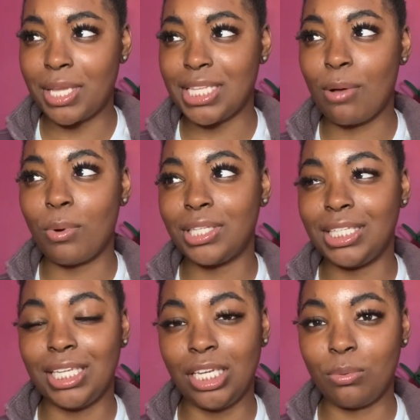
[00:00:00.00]
Because I wanted
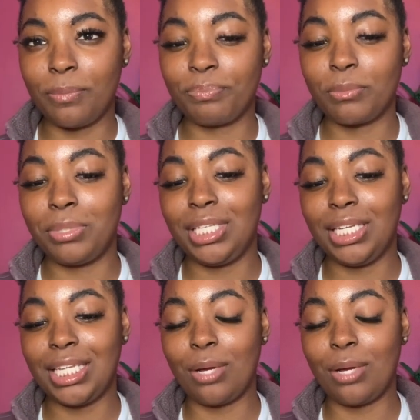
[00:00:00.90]
the yellow one, but then again,